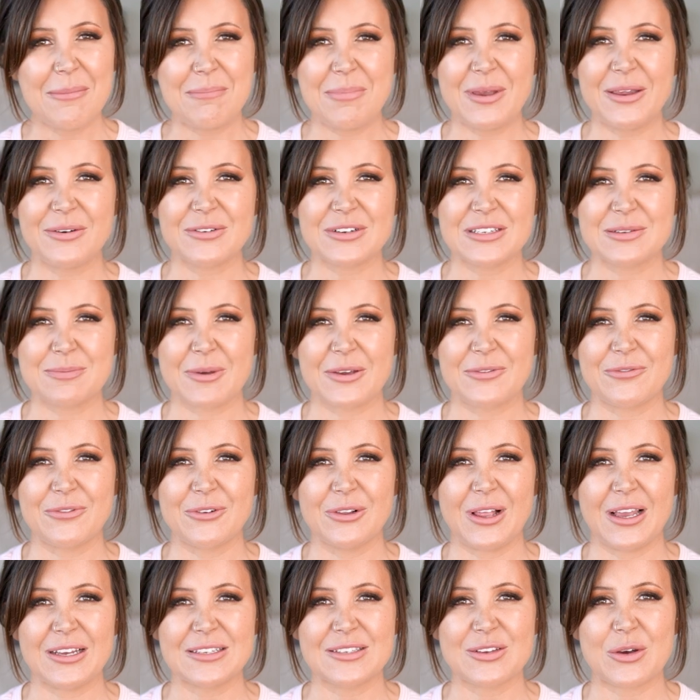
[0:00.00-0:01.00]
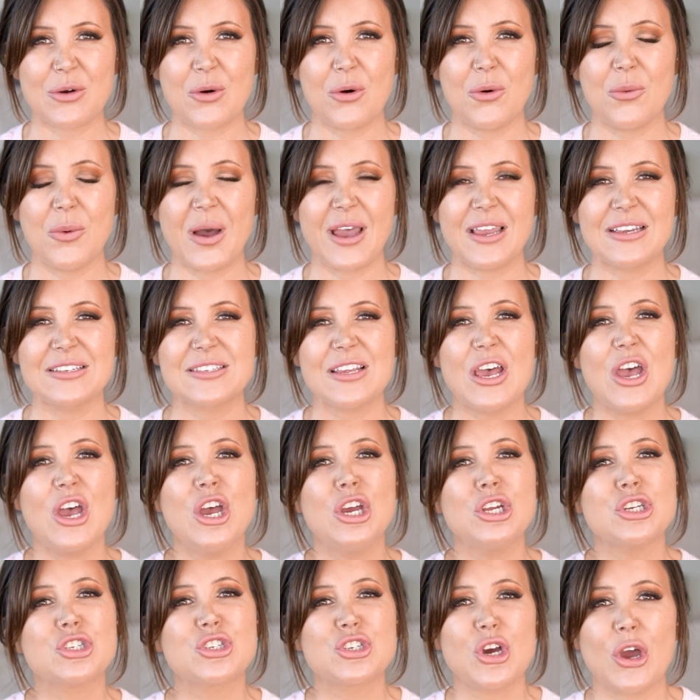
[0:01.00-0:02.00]
Be respectful as always.
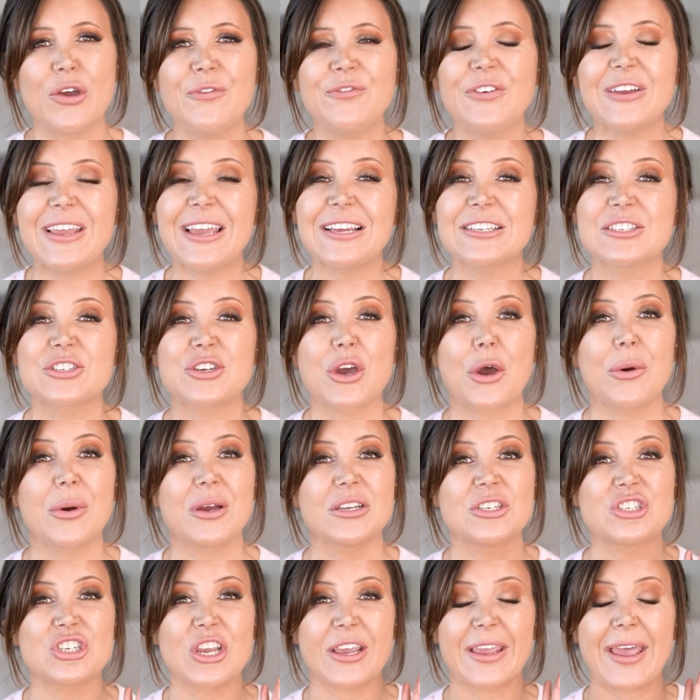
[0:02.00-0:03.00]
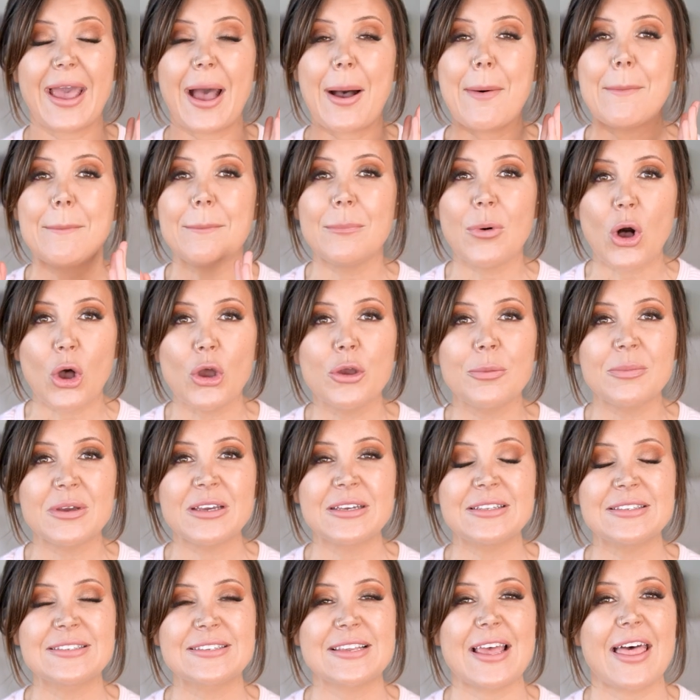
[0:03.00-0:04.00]
Don't forget to go and check out
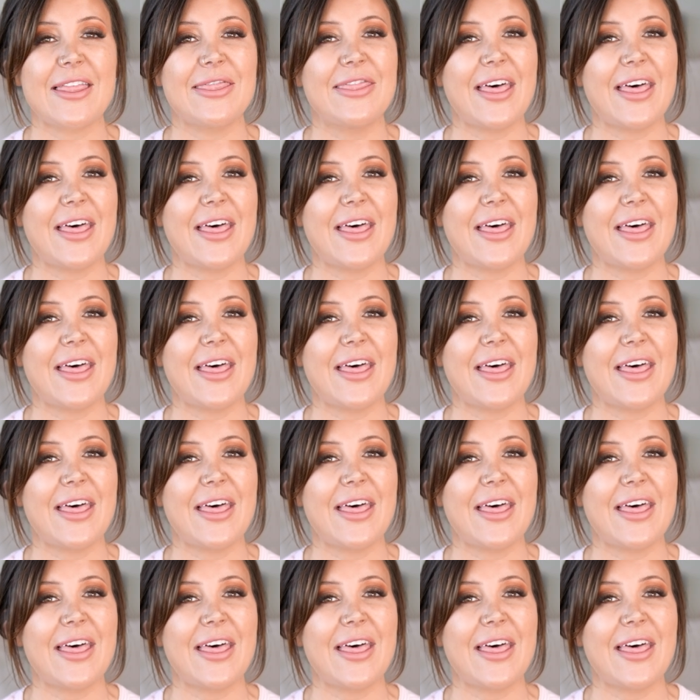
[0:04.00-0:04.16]
Moments.